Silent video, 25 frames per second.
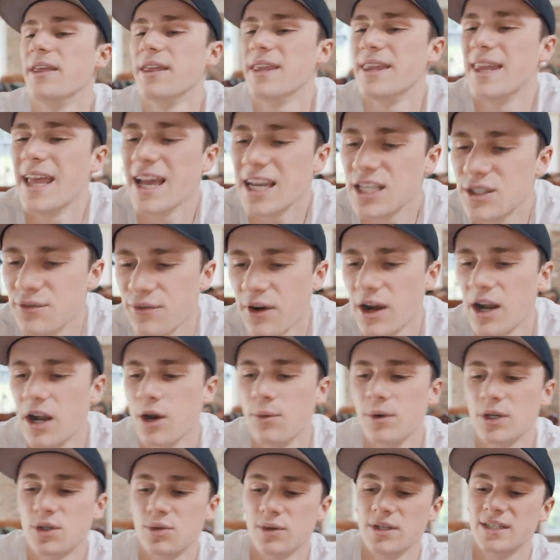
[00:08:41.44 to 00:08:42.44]
Then the next
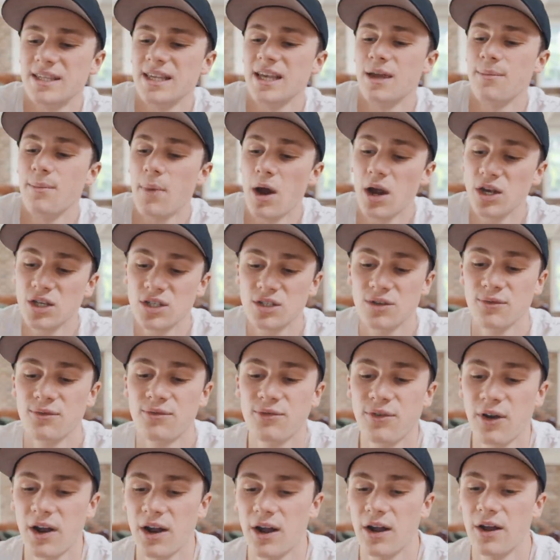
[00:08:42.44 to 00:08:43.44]
photo, which was the
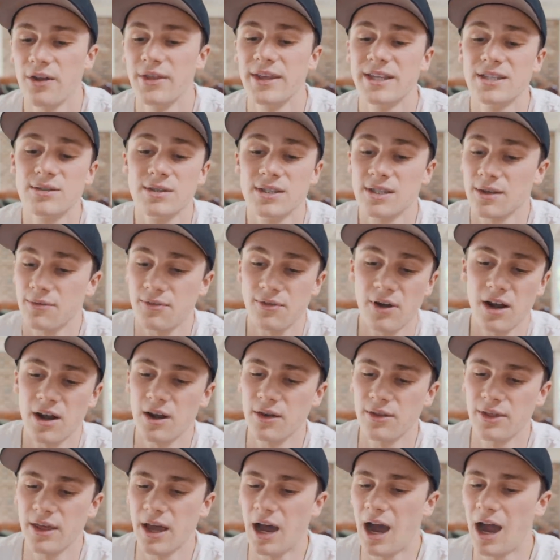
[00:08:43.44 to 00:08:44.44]
emotion photo, this was a
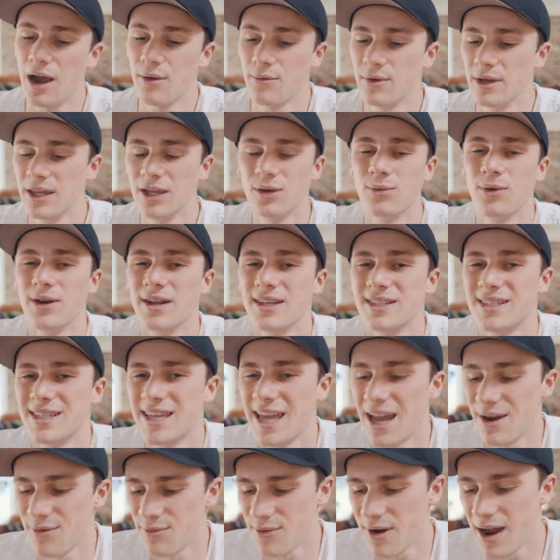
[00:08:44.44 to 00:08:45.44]
photo that I really wanted
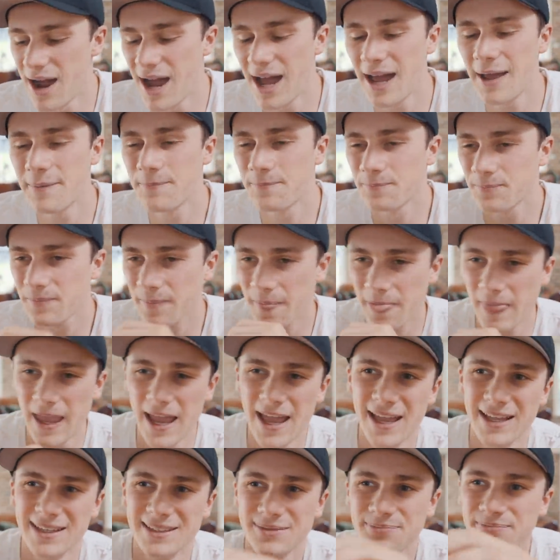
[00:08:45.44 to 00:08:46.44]
to get right.
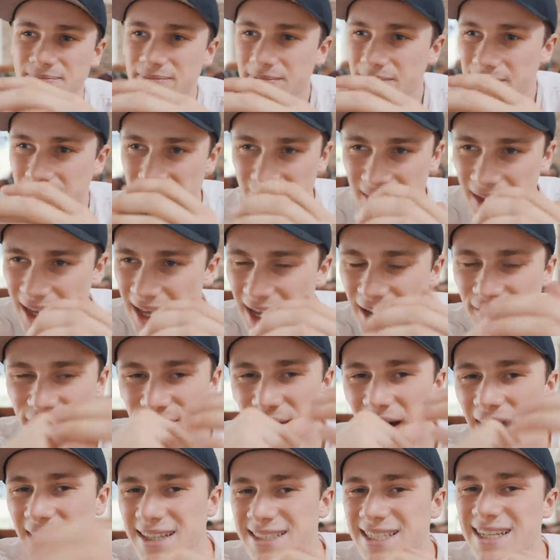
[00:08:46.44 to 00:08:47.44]
And
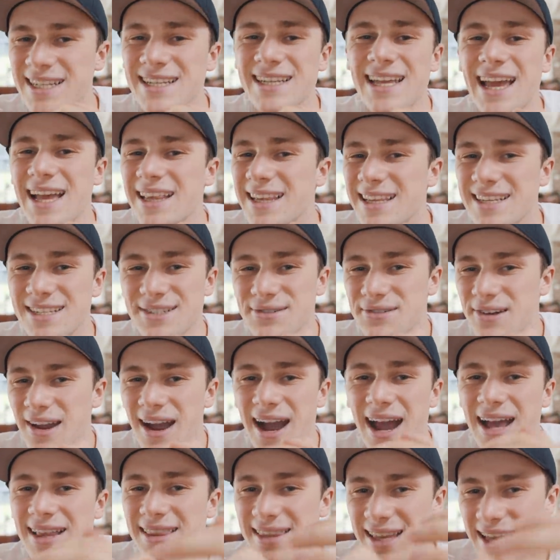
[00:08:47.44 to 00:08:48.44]
if I didn't get this
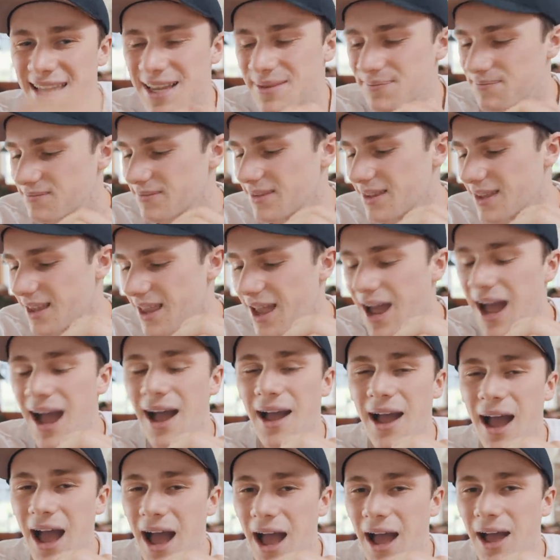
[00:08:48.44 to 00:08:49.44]
right, then
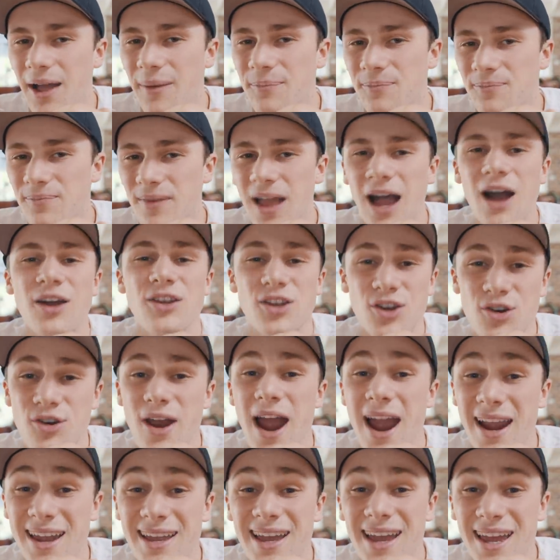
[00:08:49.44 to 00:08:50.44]
I'd
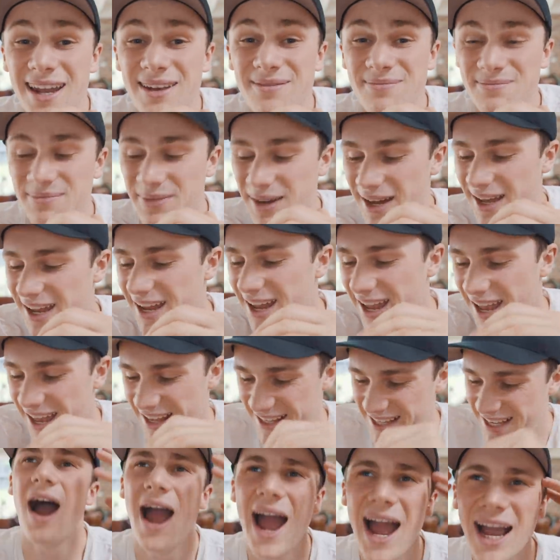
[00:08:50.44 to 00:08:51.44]
crack it. But
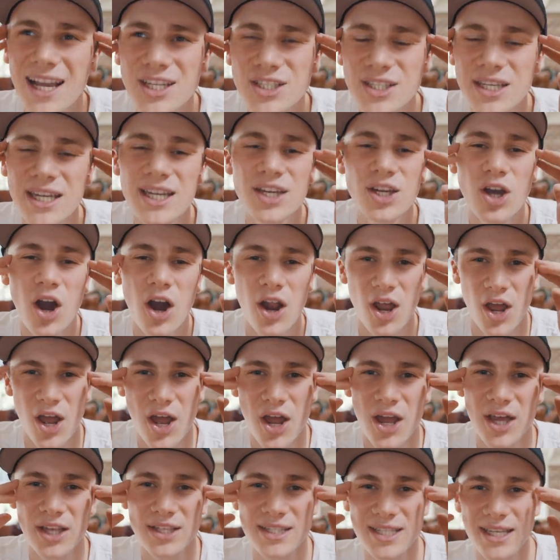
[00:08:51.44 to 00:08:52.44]
I actually got
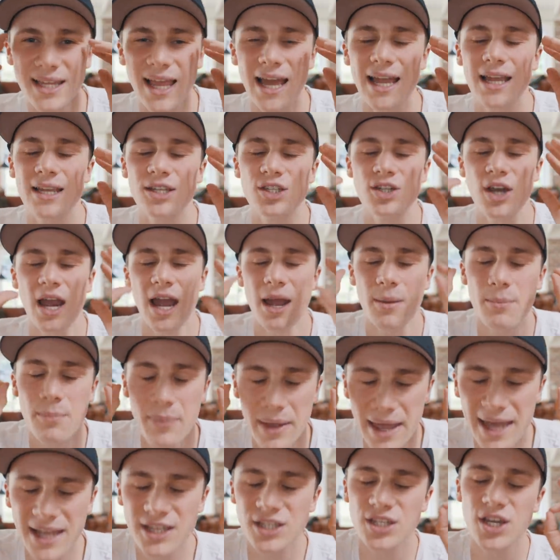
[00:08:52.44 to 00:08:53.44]
her to like try and
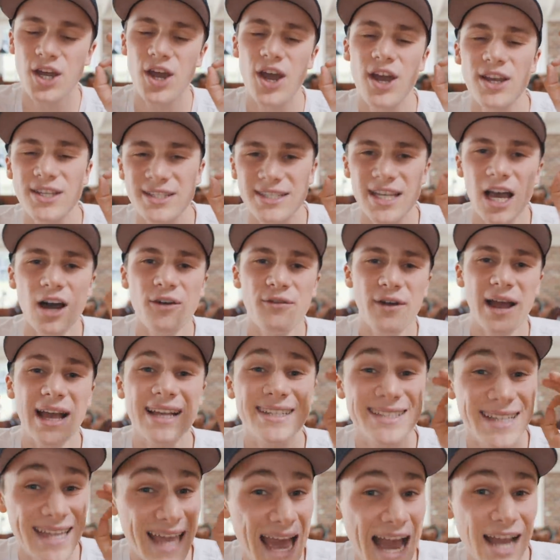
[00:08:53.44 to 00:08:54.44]
picture herself
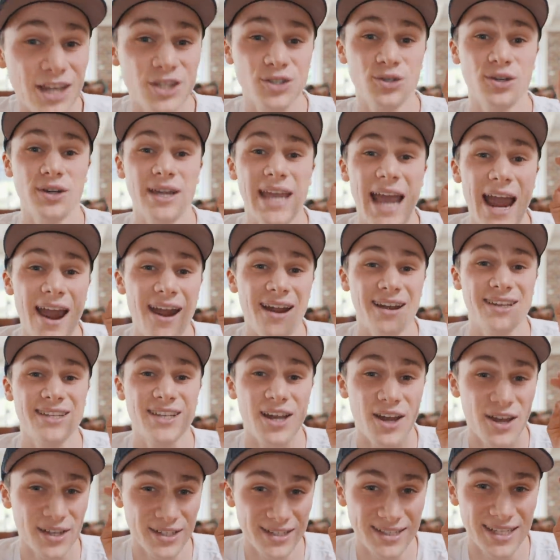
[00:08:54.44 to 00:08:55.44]
as the actual
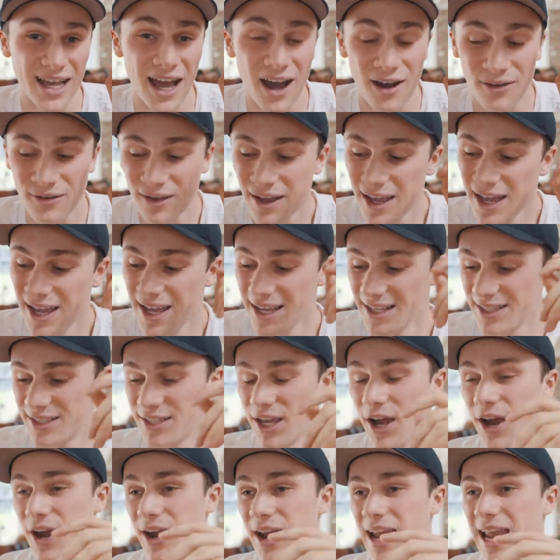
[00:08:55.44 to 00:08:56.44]
character herself.
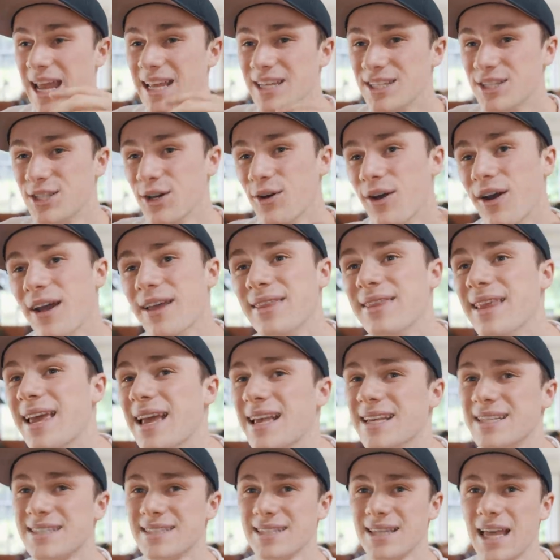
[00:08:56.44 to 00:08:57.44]
So in doing
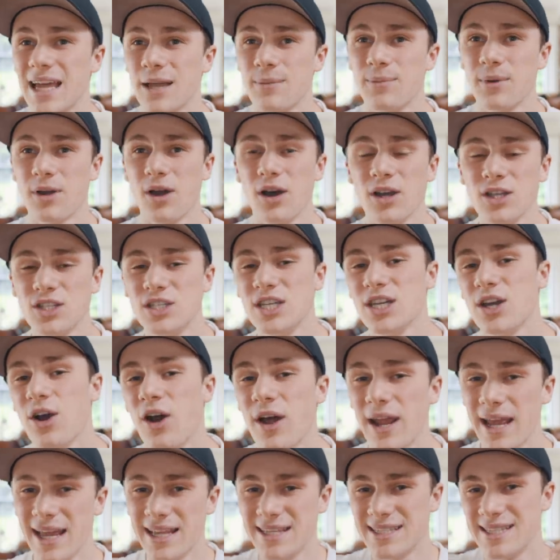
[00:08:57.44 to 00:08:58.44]
this, like because she
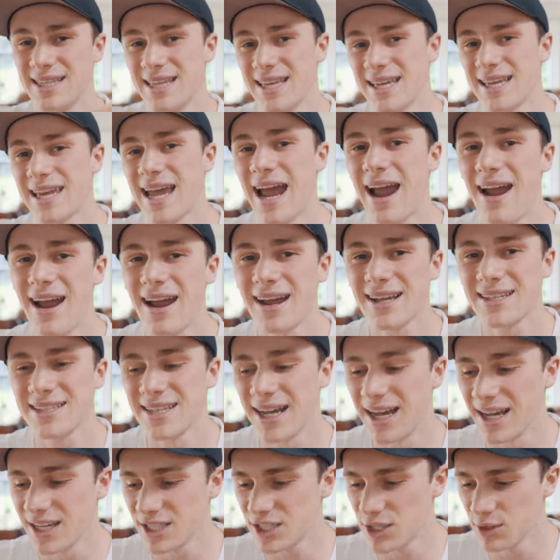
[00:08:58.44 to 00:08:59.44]
got into the
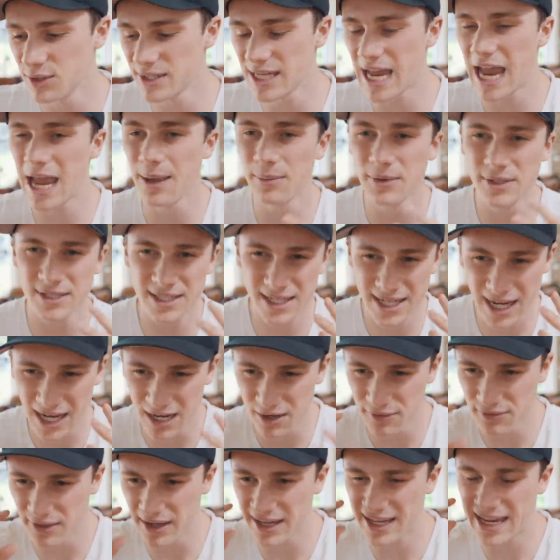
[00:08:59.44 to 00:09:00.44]
character, she was able to
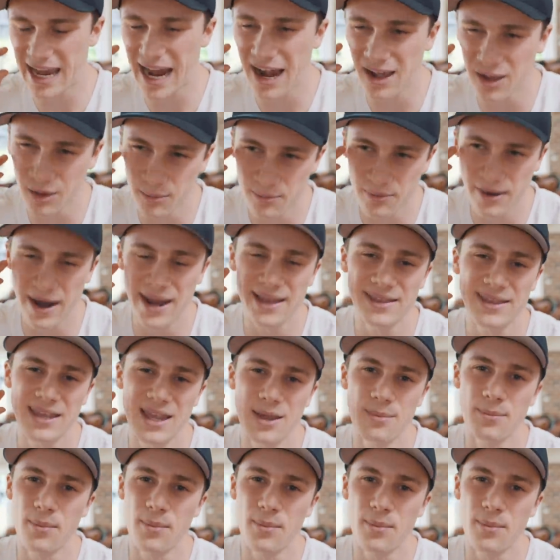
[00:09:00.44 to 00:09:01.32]
kind of like calibrate the